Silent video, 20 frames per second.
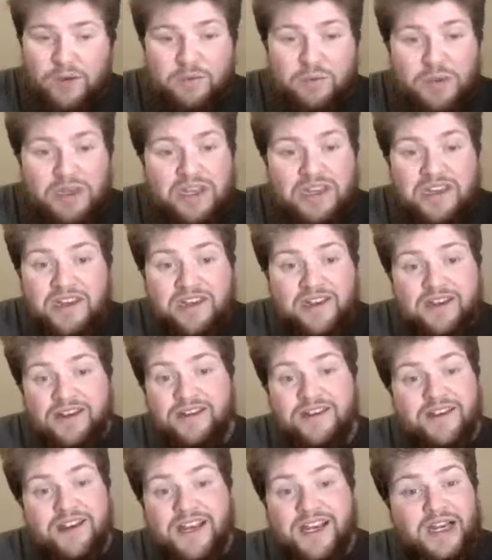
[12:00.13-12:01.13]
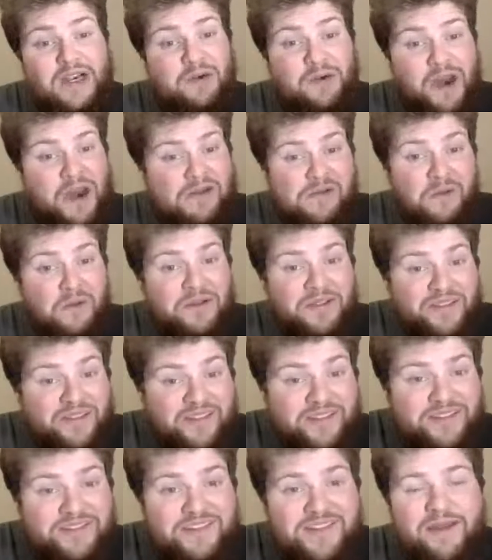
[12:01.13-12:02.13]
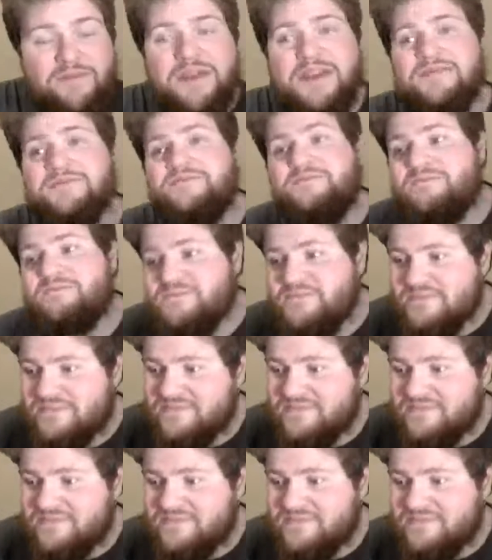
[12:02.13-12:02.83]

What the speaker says: would be incredible. I mean,